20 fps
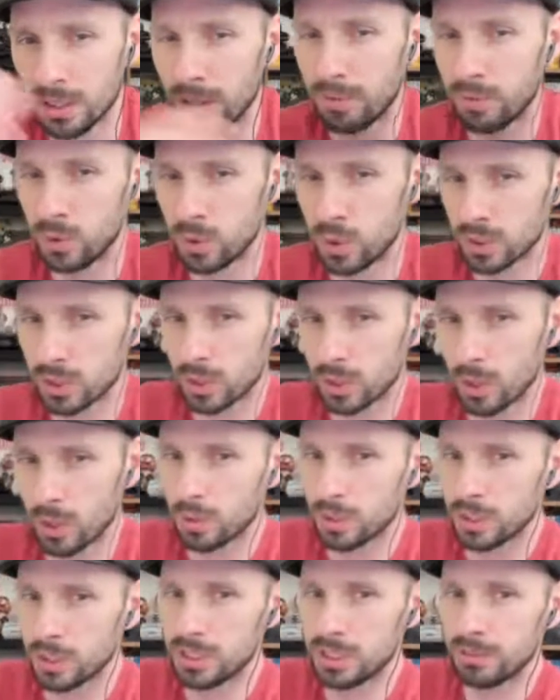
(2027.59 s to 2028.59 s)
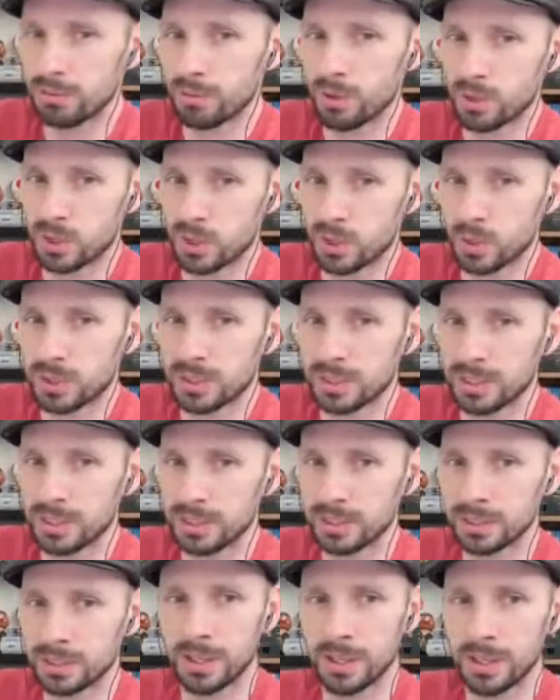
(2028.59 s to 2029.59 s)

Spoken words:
If you just go with the default choices,